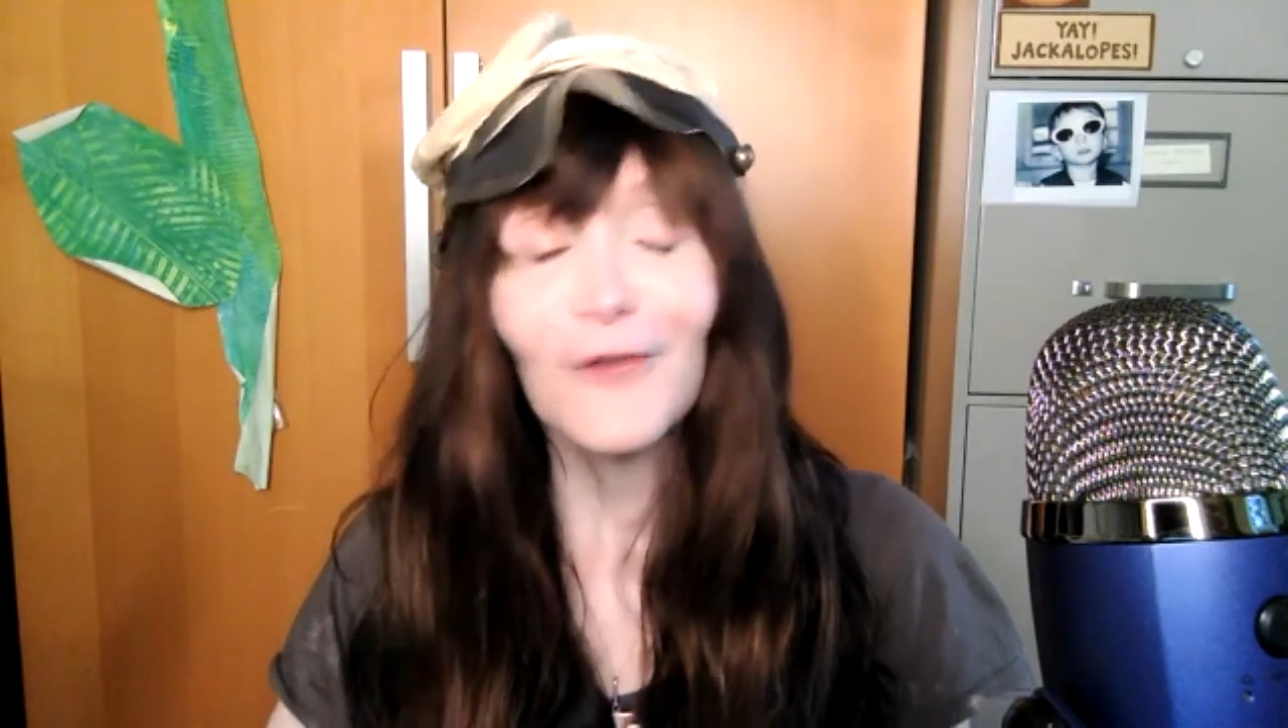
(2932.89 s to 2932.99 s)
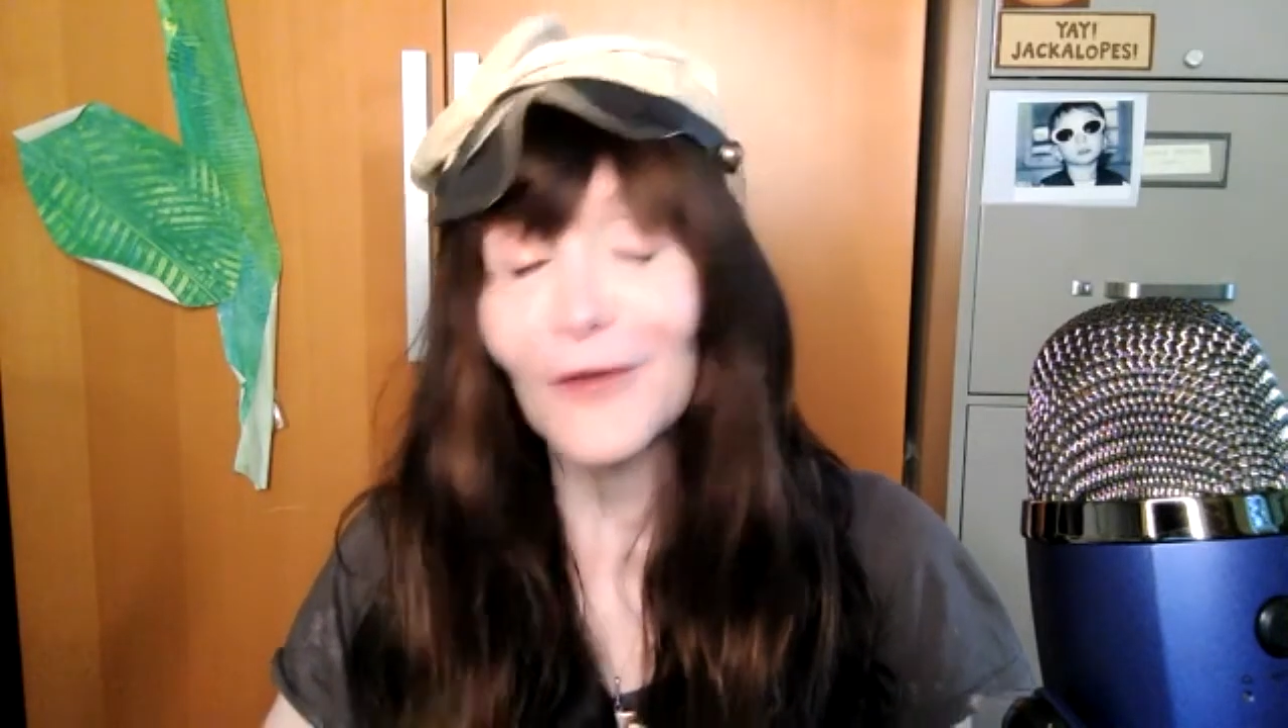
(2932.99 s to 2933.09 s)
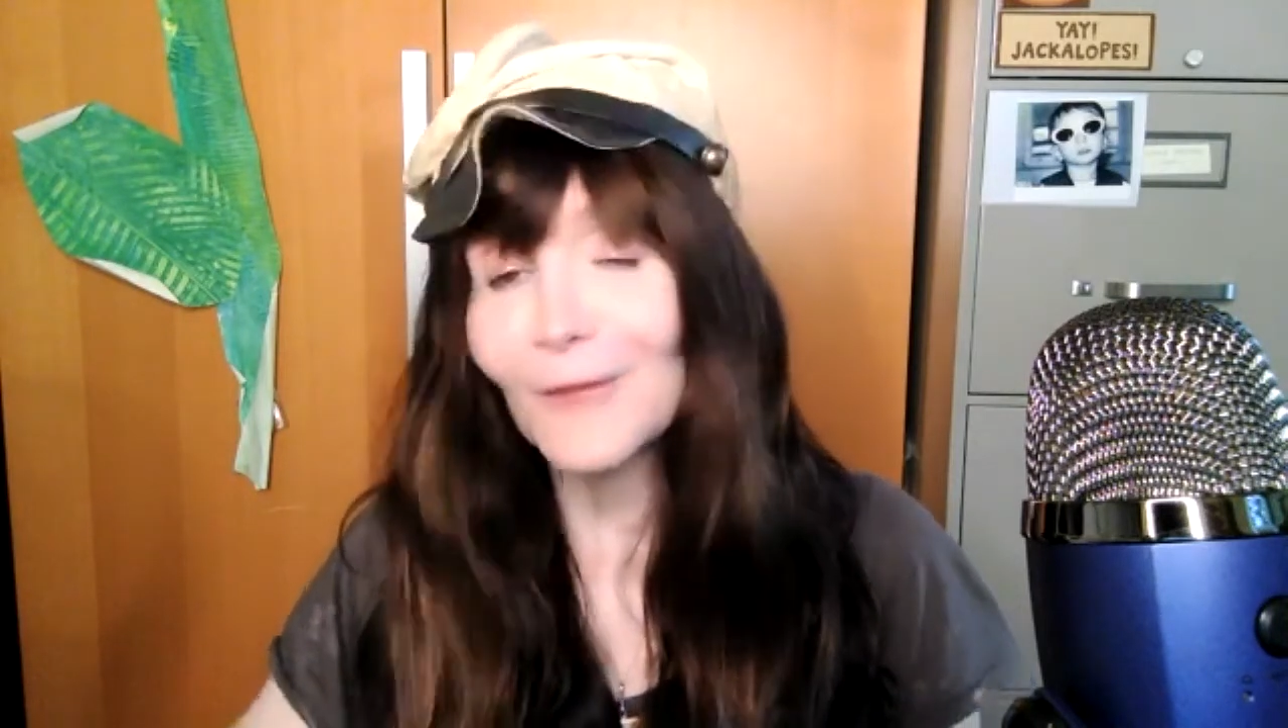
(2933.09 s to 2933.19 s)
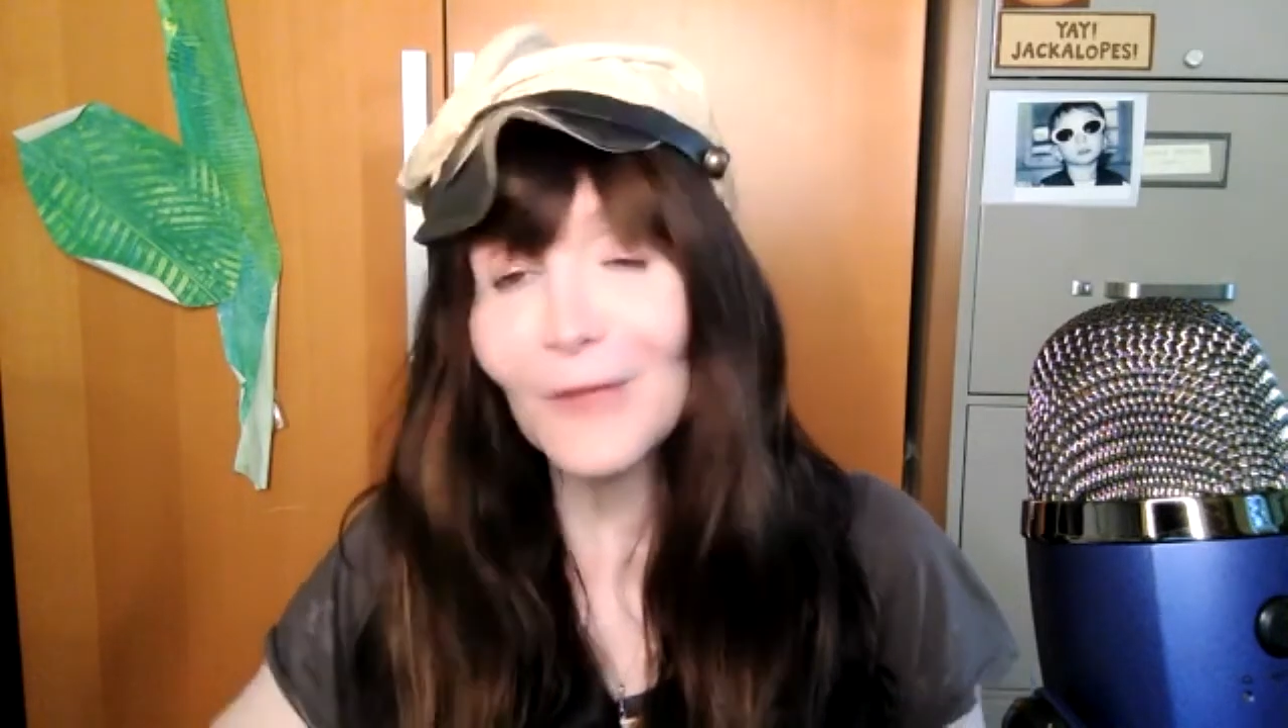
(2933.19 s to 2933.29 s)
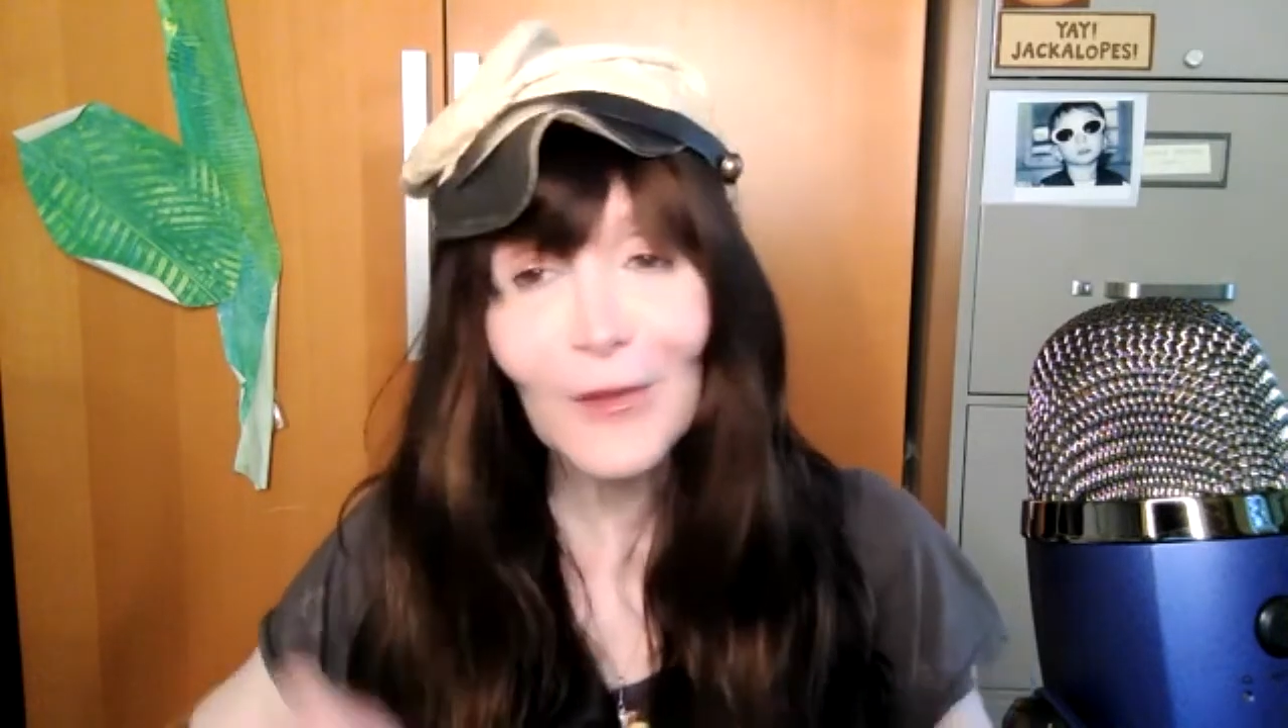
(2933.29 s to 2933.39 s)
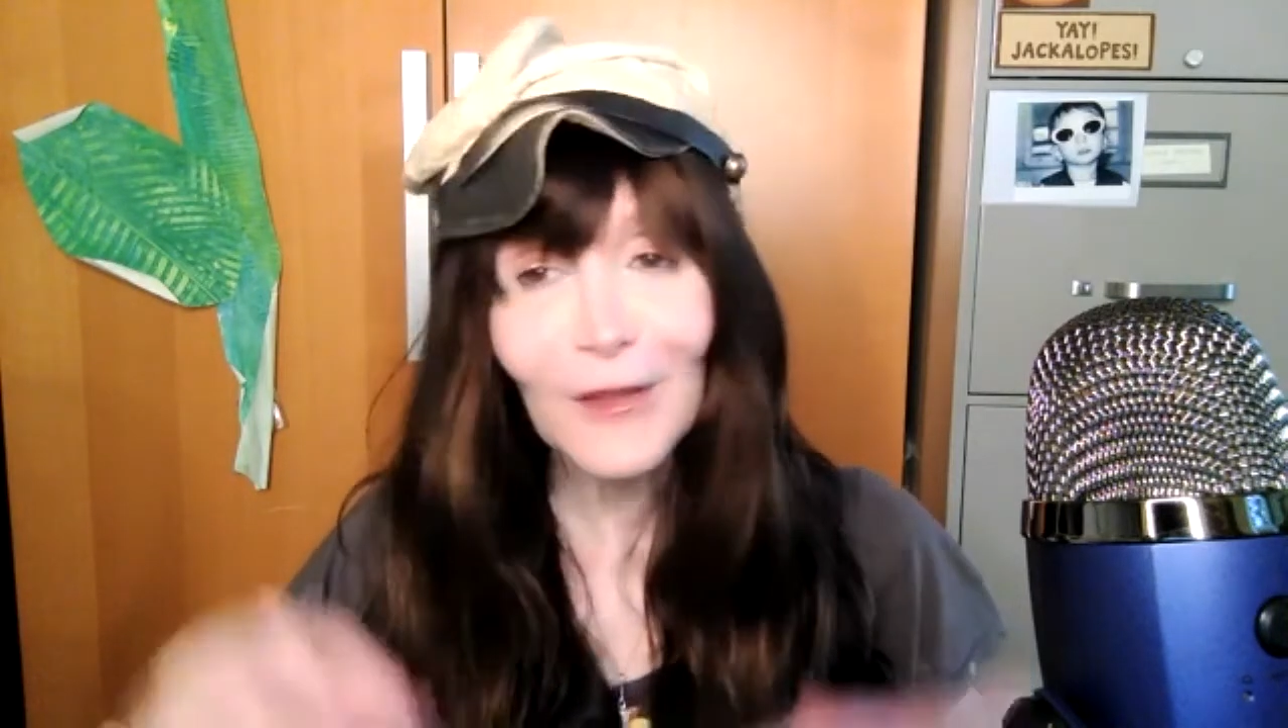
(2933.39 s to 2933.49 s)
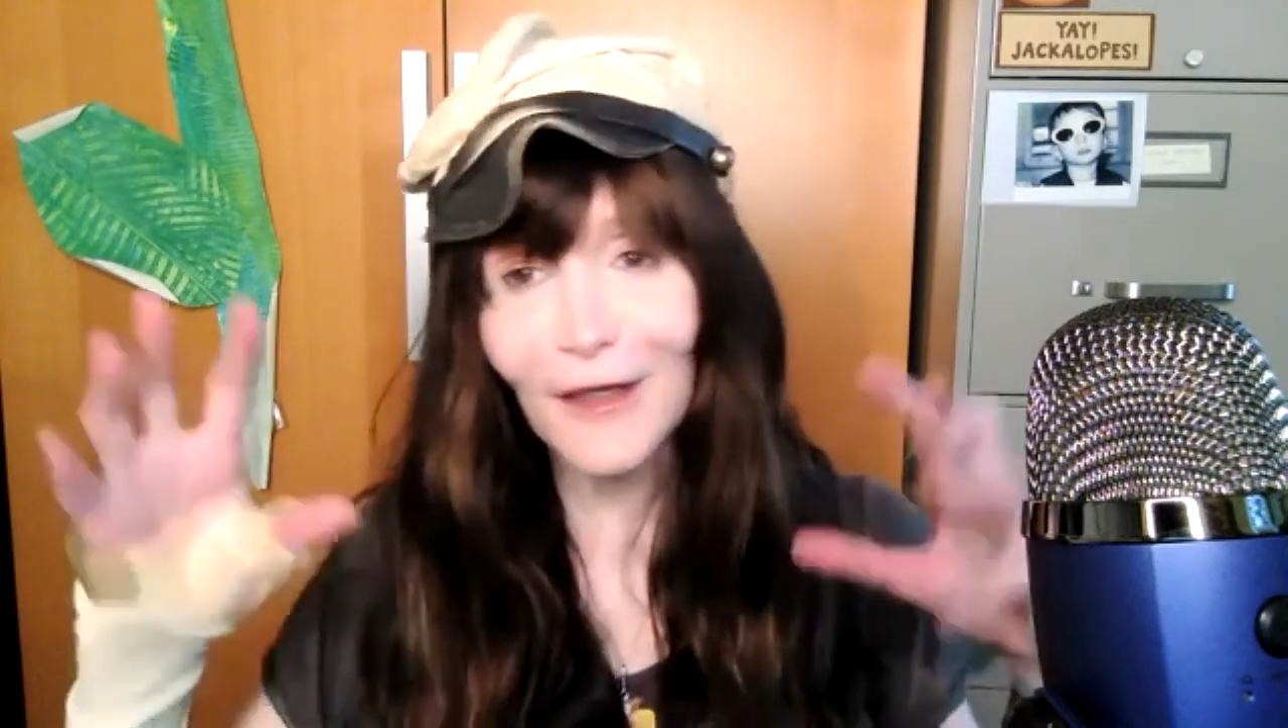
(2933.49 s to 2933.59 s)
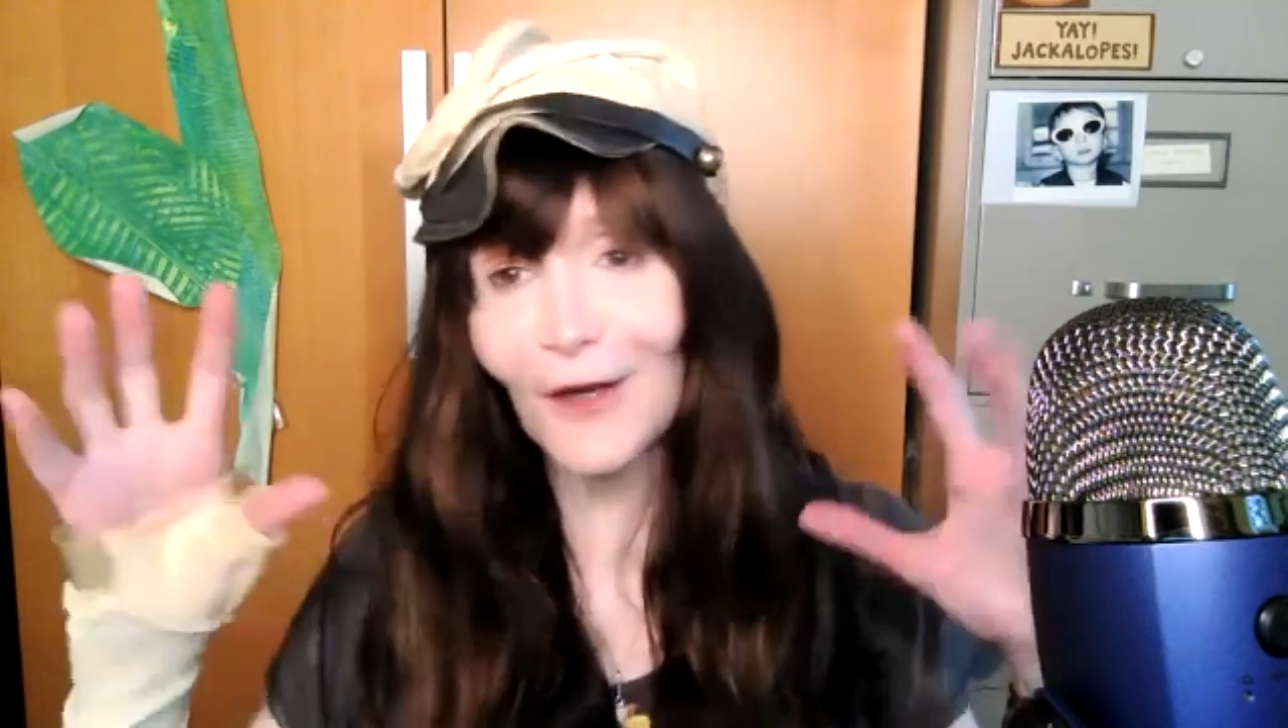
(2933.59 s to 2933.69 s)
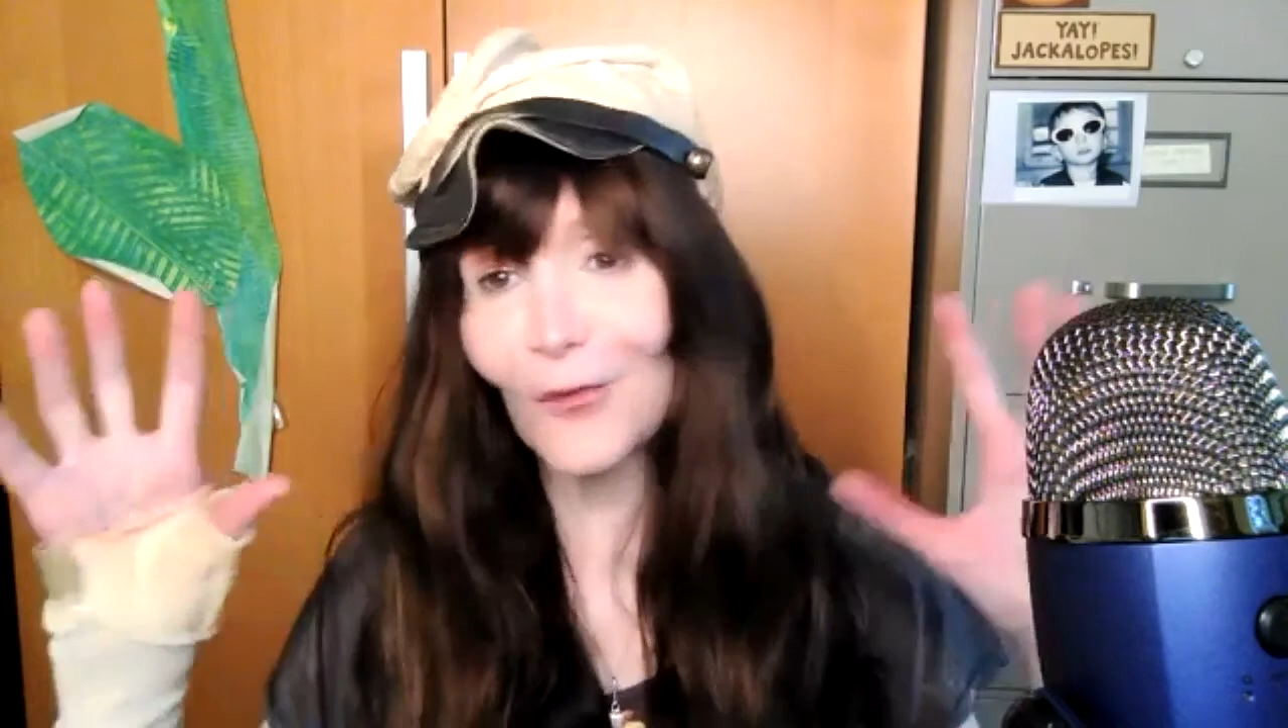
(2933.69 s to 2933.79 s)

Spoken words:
I mean, we can get